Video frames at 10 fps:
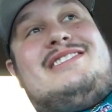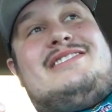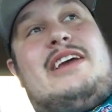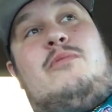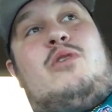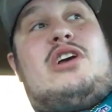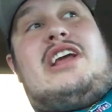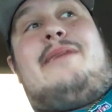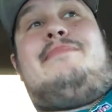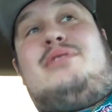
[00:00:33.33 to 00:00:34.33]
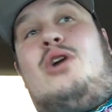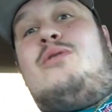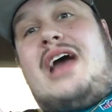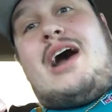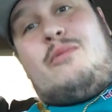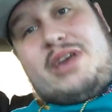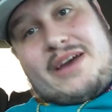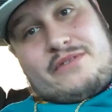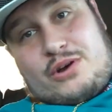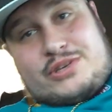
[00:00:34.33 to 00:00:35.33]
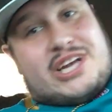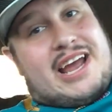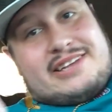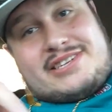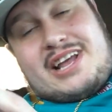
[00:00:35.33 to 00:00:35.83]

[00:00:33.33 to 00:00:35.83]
saying we're gonna get blown out, we have no chance